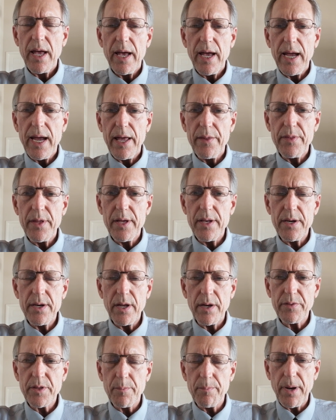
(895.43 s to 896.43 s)
And then
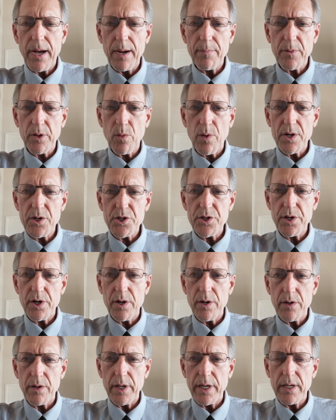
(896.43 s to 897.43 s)
at the bottom of the
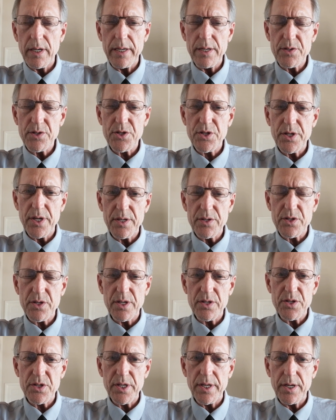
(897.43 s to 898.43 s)
questionnaire, it
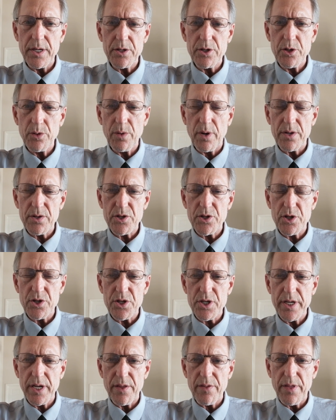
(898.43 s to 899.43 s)
says send it to us.
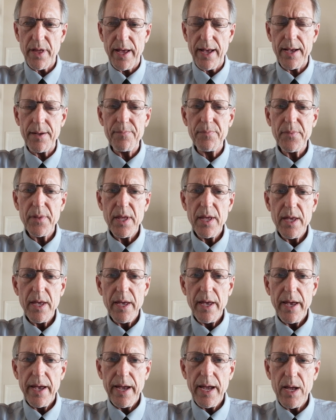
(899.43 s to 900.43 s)
Just hit that
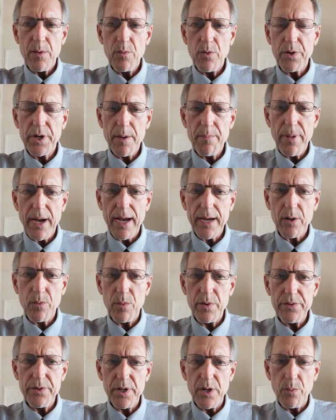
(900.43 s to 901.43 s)
and we'll get
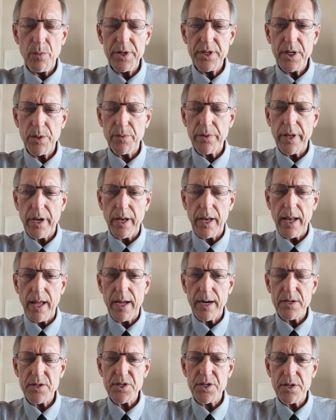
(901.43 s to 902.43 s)
back with you. We deal with a
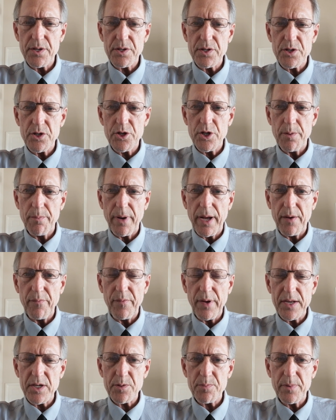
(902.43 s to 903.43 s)
lot of citizenship by
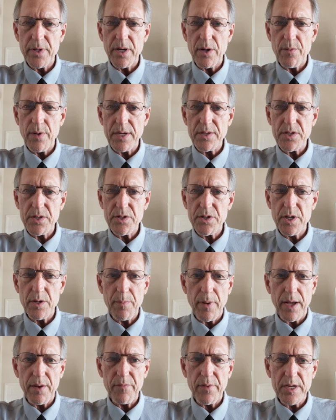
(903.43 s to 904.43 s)
investment and residency
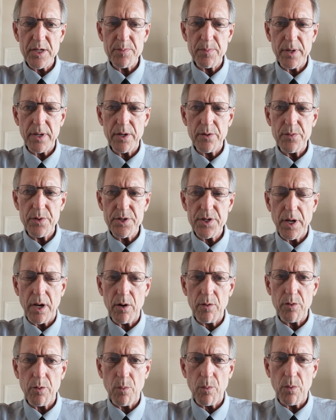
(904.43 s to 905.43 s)
by investment countries all over the